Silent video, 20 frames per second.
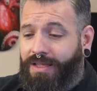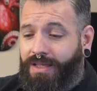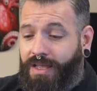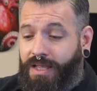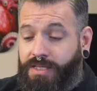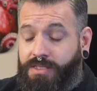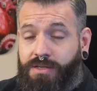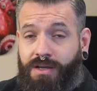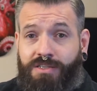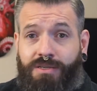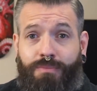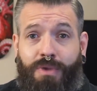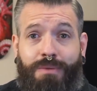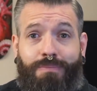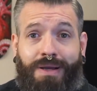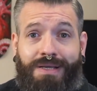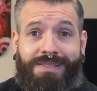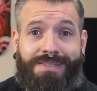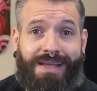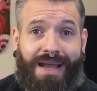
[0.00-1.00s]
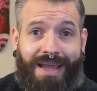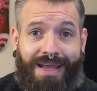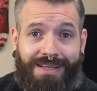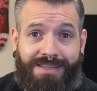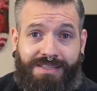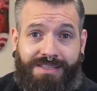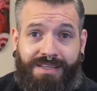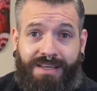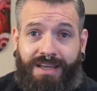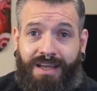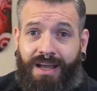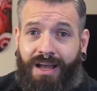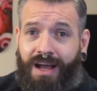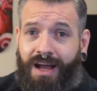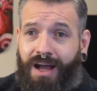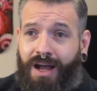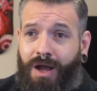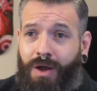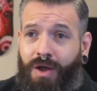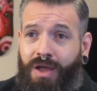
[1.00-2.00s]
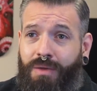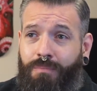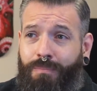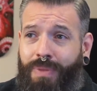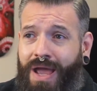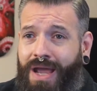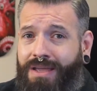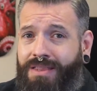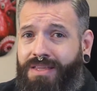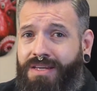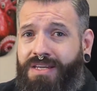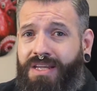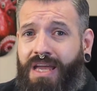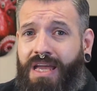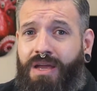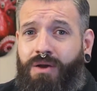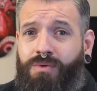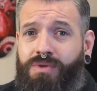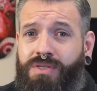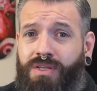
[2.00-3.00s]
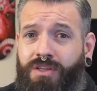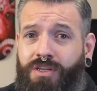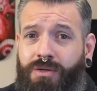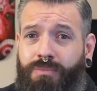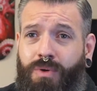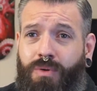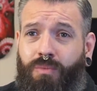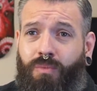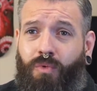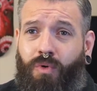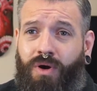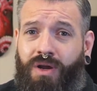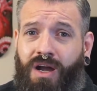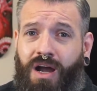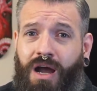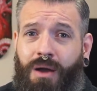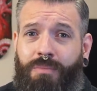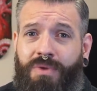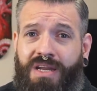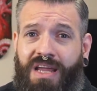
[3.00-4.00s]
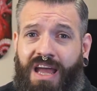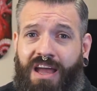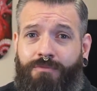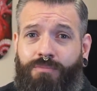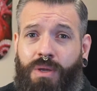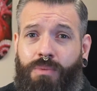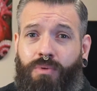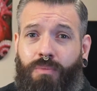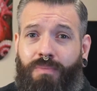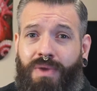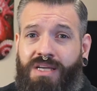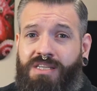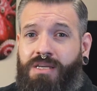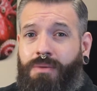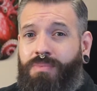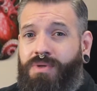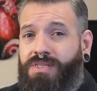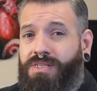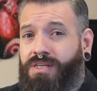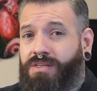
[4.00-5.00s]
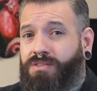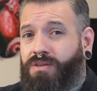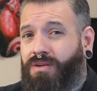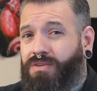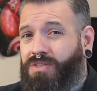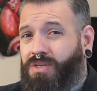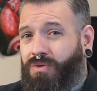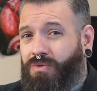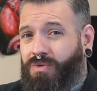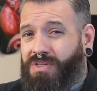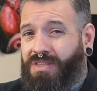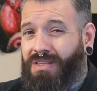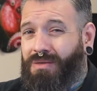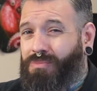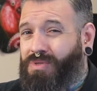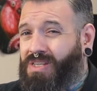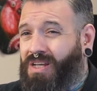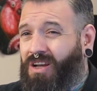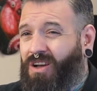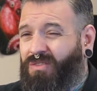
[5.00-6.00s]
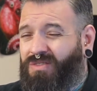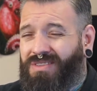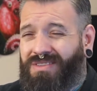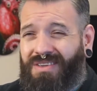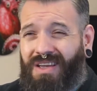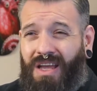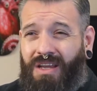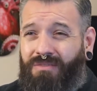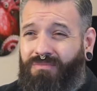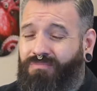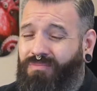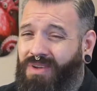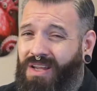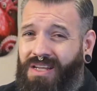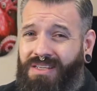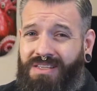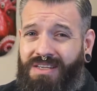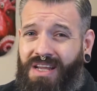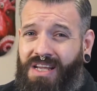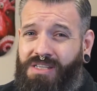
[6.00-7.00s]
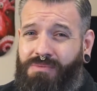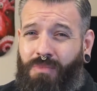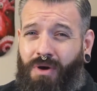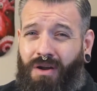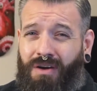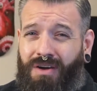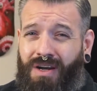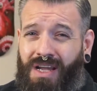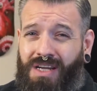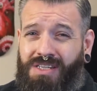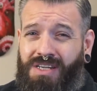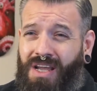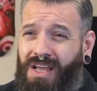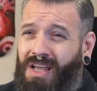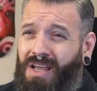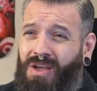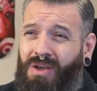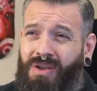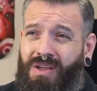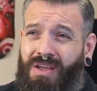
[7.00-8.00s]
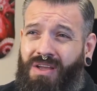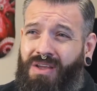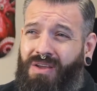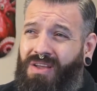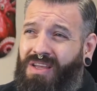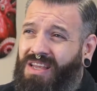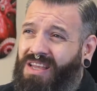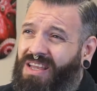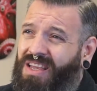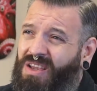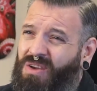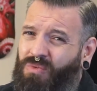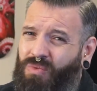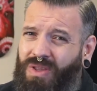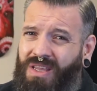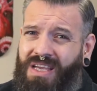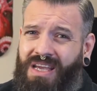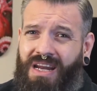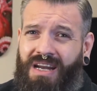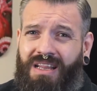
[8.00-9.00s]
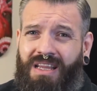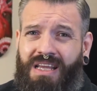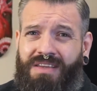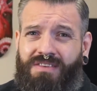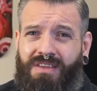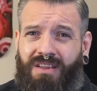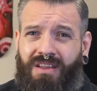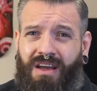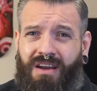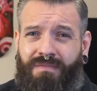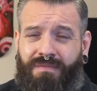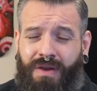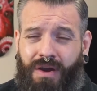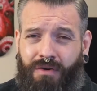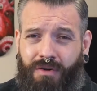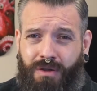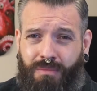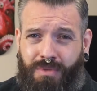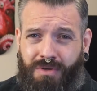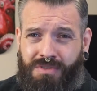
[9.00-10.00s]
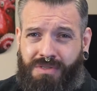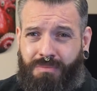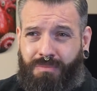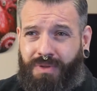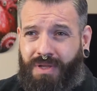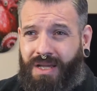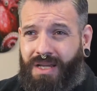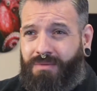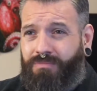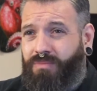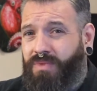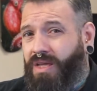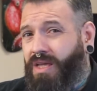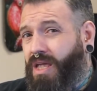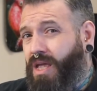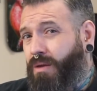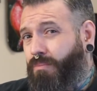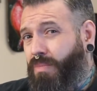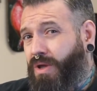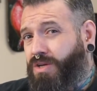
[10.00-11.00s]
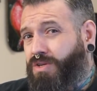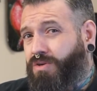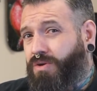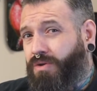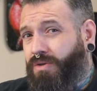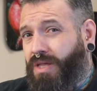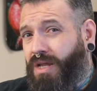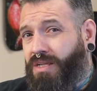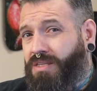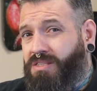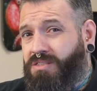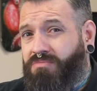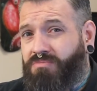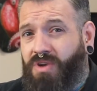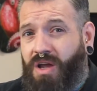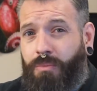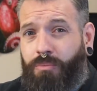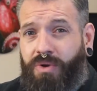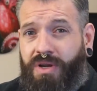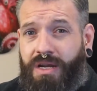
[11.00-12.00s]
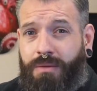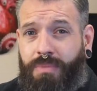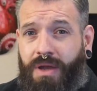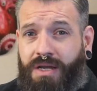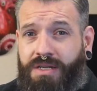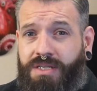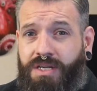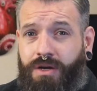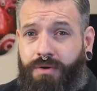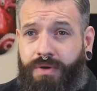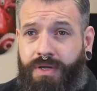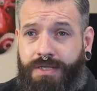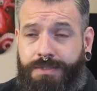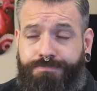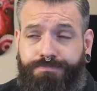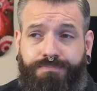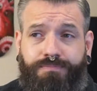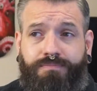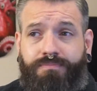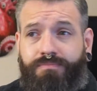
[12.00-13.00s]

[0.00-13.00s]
It's also made by science. Back in the day, it was a little bit more common to have people mix up a sea salt solution themselves, and in today's modern age, it really kind of leaves a lot of variables in play. You can't make sure that it's not breeding bacteria.